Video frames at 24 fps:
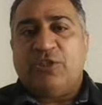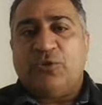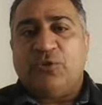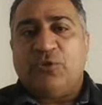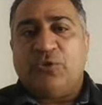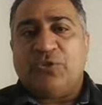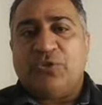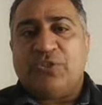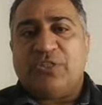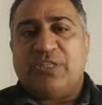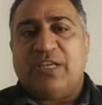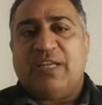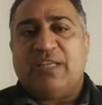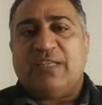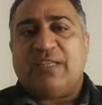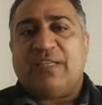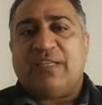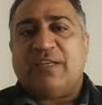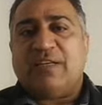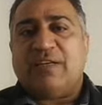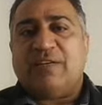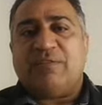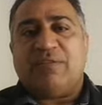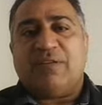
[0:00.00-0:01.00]
shows
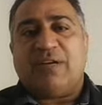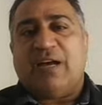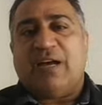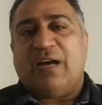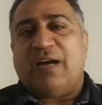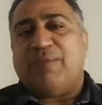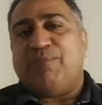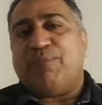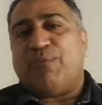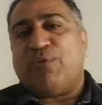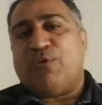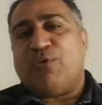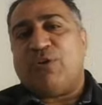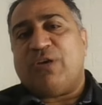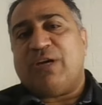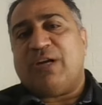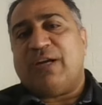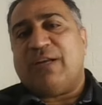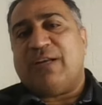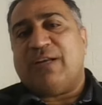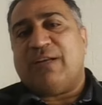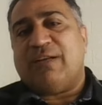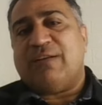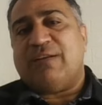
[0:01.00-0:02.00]
that a
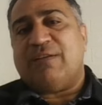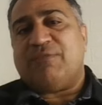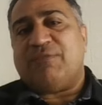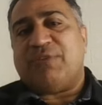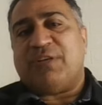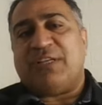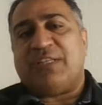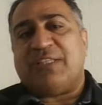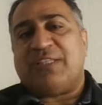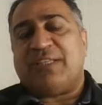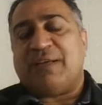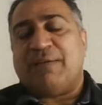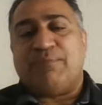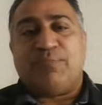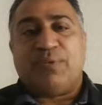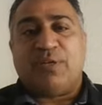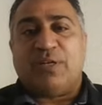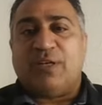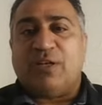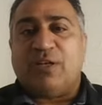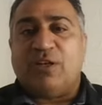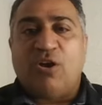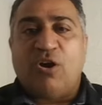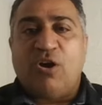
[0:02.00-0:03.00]
broken, for
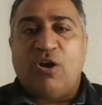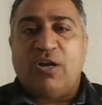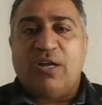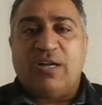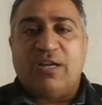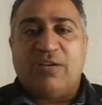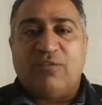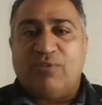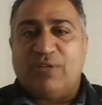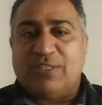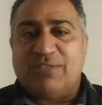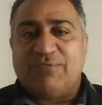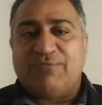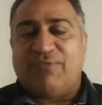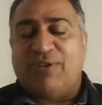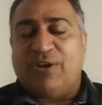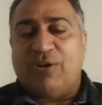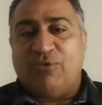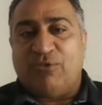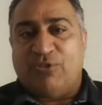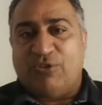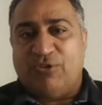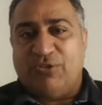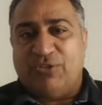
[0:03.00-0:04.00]
example, lock was
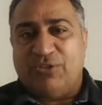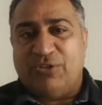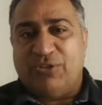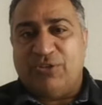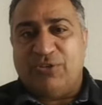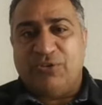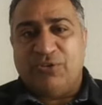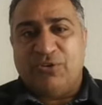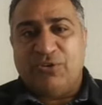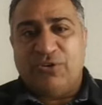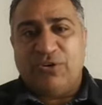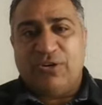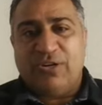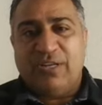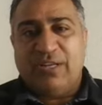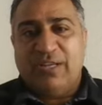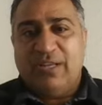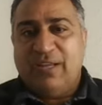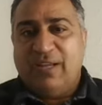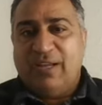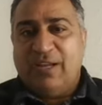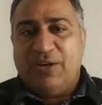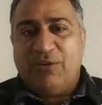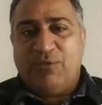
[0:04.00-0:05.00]
found on the door.
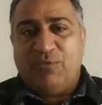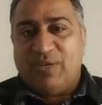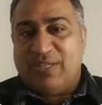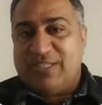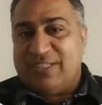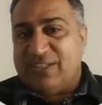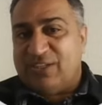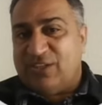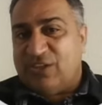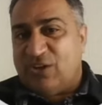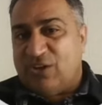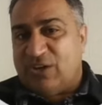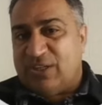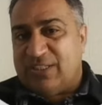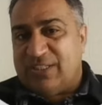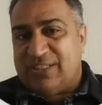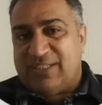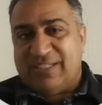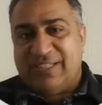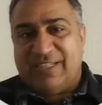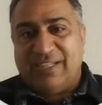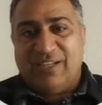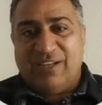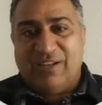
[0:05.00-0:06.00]
It was
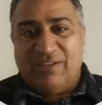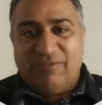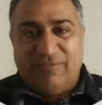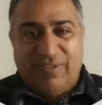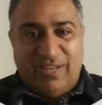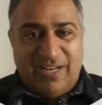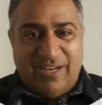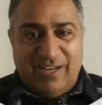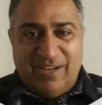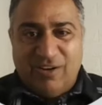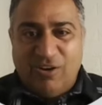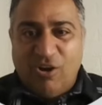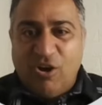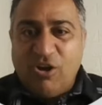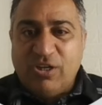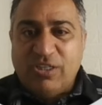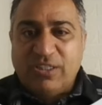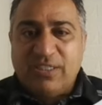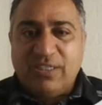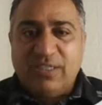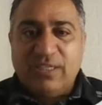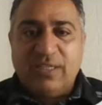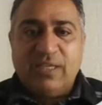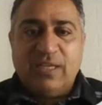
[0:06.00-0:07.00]
not well
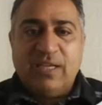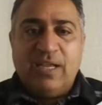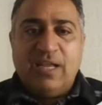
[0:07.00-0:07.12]
locked.